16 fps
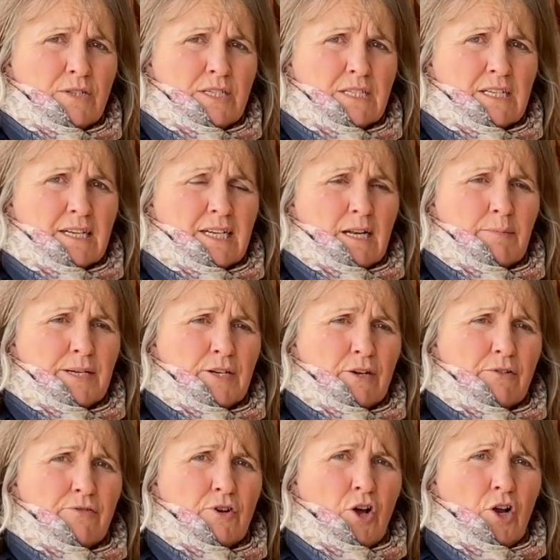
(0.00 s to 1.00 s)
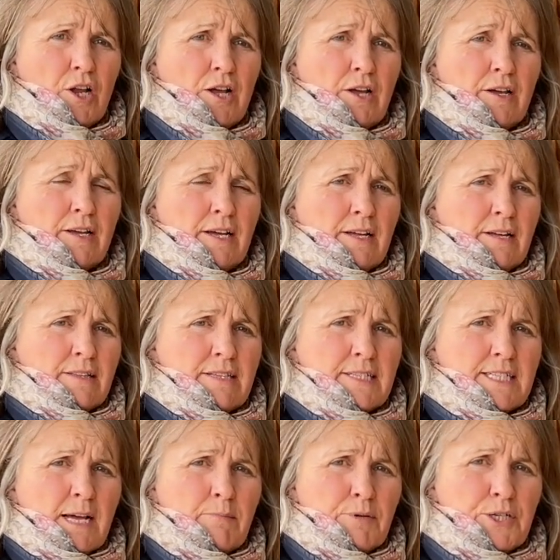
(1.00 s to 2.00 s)
is a little bit off colour, the
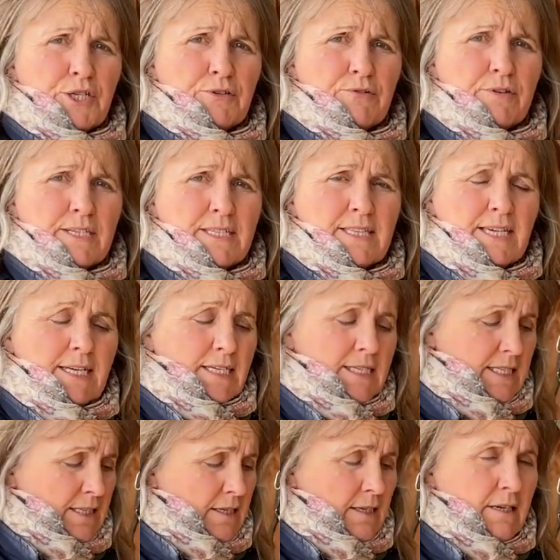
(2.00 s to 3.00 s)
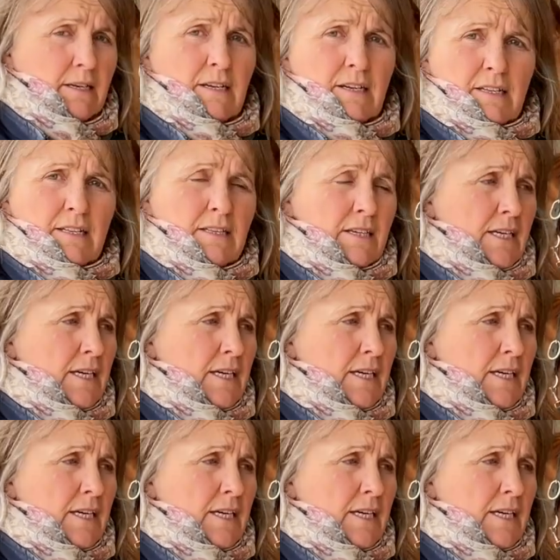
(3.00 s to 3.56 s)
temperature is this, the